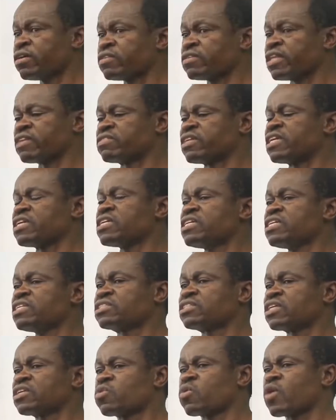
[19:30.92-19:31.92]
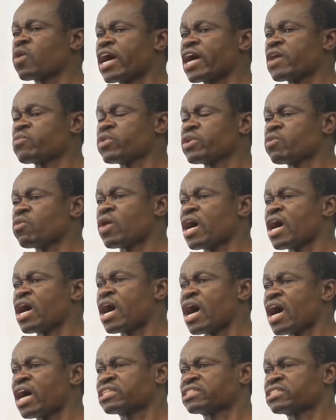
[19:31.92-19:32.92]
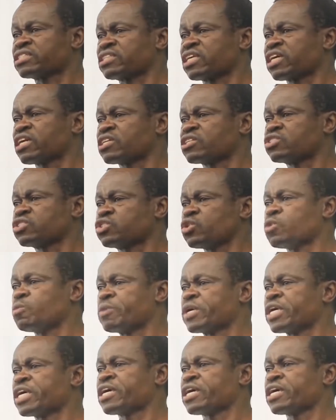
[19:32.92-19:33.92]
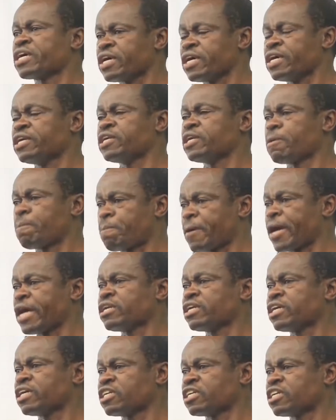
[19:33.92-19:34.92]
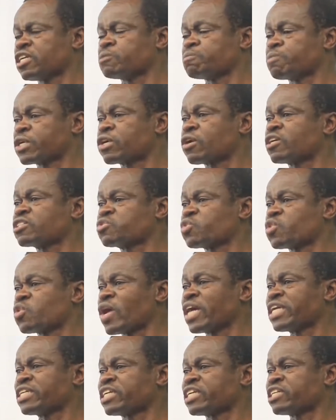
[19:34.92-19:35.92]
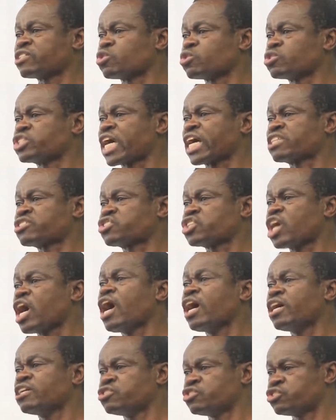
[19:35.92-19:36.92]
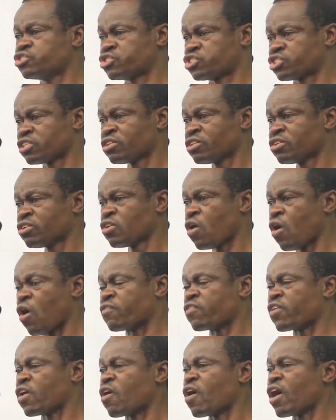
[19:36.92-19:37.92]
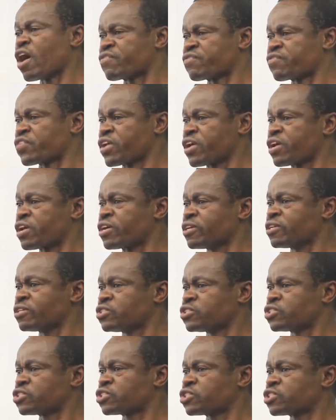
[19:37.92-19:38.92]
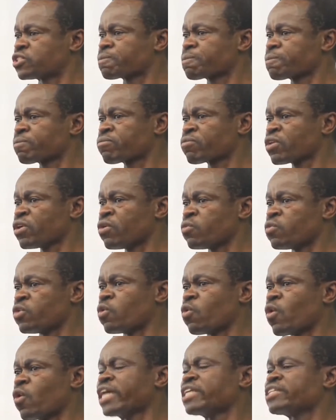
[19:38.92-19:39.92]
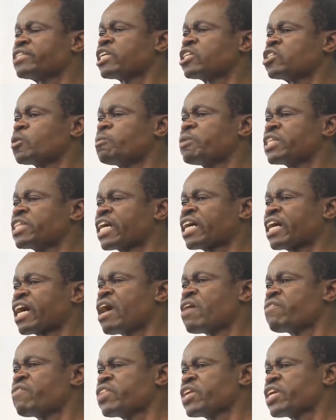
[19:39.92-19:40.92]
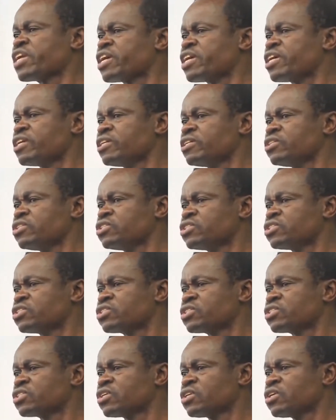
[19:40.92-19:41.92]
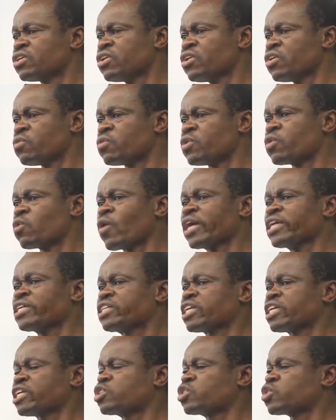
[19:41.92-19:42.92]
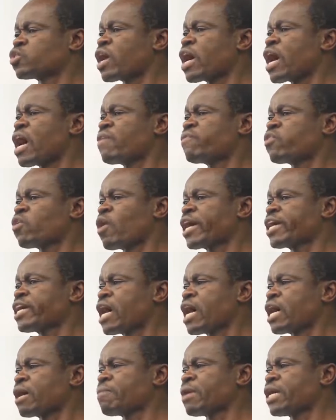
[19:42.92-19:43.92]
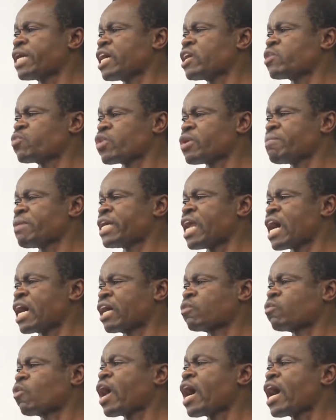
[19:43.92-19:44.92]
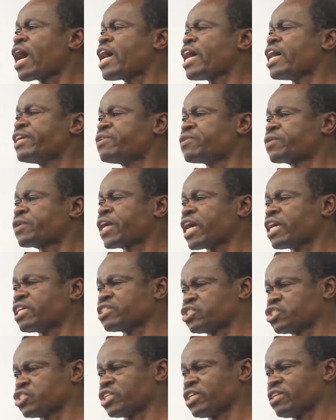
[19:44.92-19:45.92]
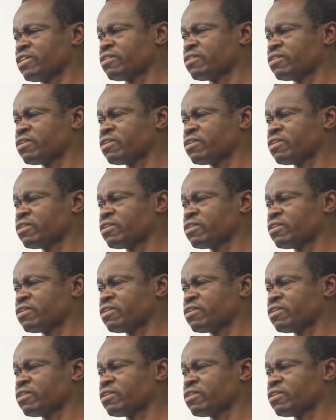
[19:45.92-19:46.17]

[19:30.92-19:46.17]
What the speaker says: that the reason why we were asking to be independent is because we wanted to take charge of our affairs. We wanted to be the governors. We wanted to have our young men and women acquire education.